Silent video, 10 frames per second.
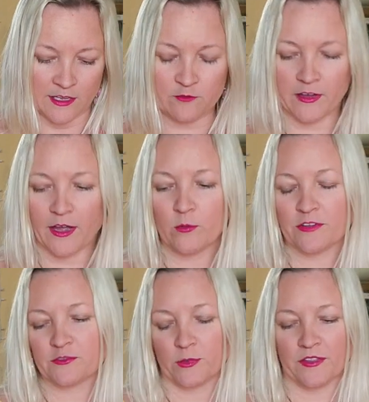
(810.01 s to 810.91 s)
if I
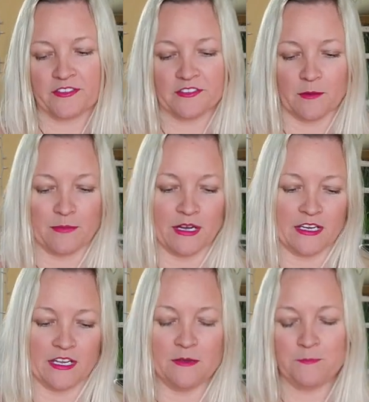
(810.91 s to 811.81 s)
was with
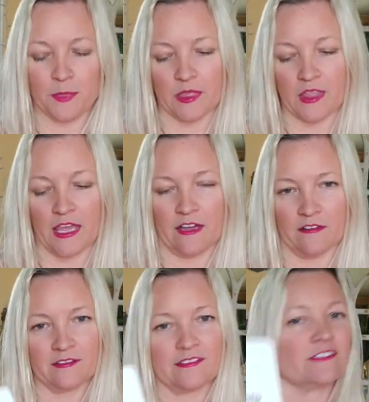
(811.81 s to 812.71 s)
somebody
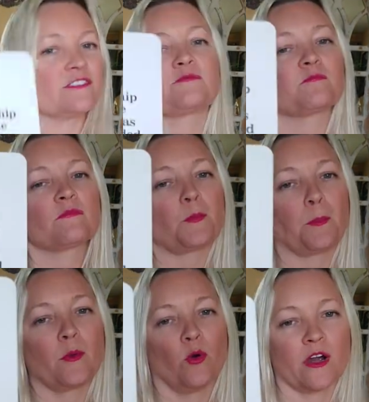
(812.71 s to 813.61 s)
else,
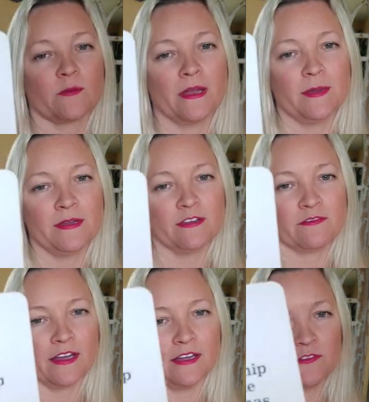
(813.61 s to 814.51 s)
or maybe if I